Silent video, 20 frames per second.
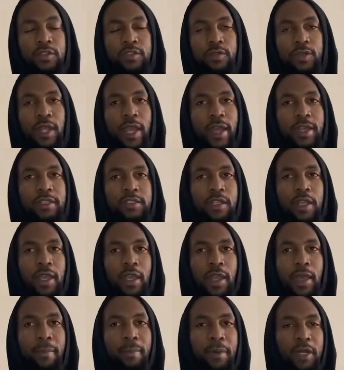has
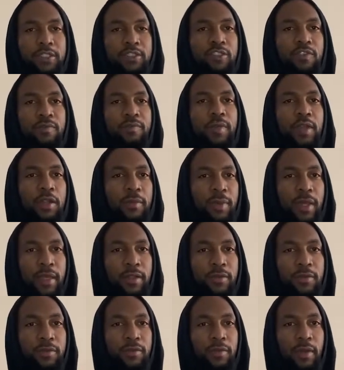a bunch of
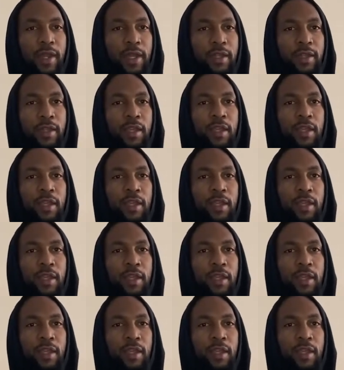middlemen, right?